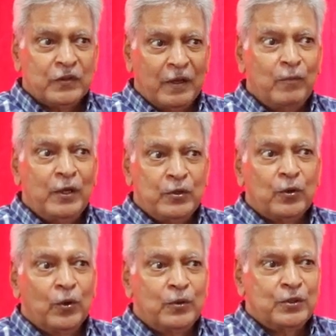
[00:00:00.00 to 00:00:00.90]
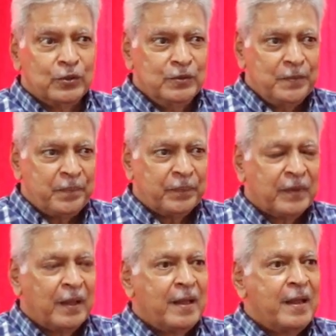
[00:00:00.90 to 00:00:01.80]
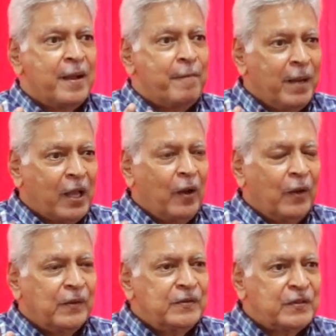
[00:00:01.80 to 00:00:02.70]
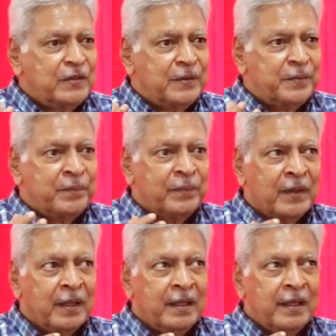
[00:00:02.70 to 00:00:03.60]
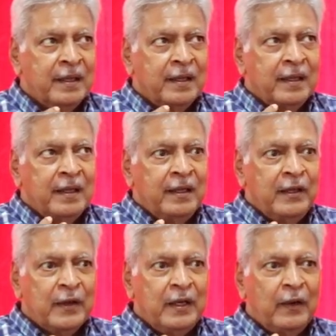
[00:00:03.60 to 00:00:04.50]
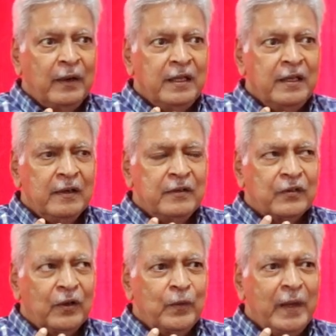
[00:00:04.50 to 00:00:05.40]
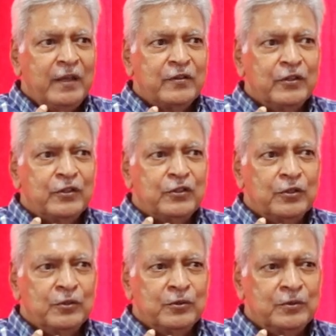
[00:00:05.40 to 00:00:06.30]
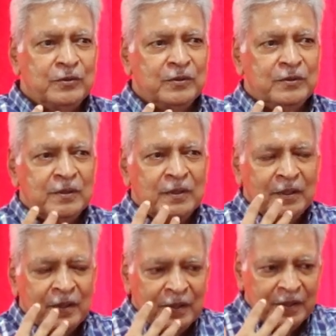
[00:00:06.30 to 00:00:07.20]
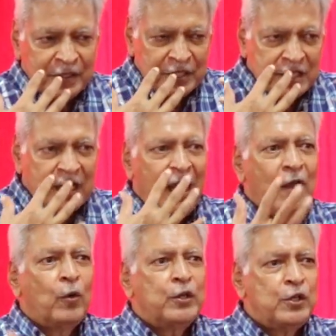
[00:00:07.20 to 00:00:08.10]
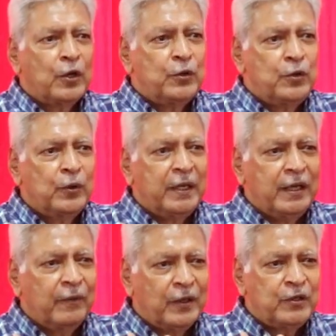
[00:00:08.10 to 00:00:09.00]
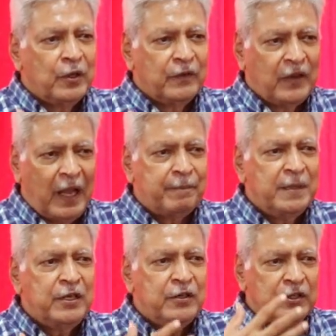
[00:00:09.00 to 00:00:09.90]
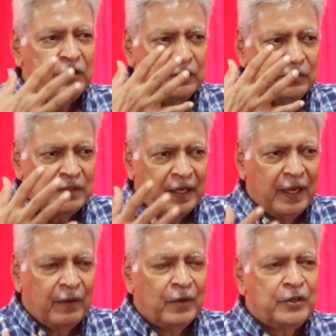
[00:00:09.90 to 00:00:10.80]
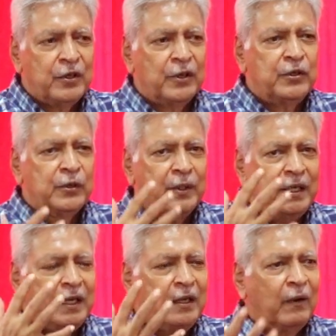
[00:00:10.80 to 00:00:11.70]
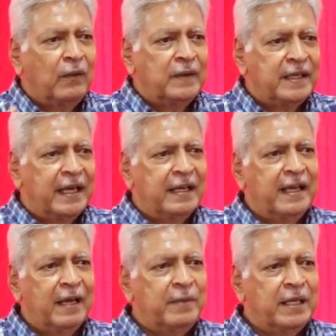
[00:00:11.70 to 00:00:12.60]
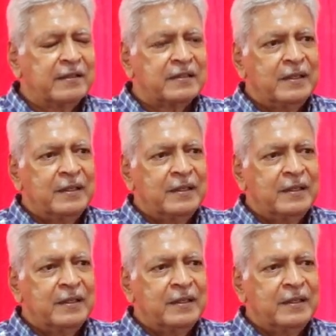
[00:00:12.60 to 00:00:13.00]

someone to go to, because you can, you know, it's always good to share what you are doing, what is happening to you, that what you are doing, all the dynamics,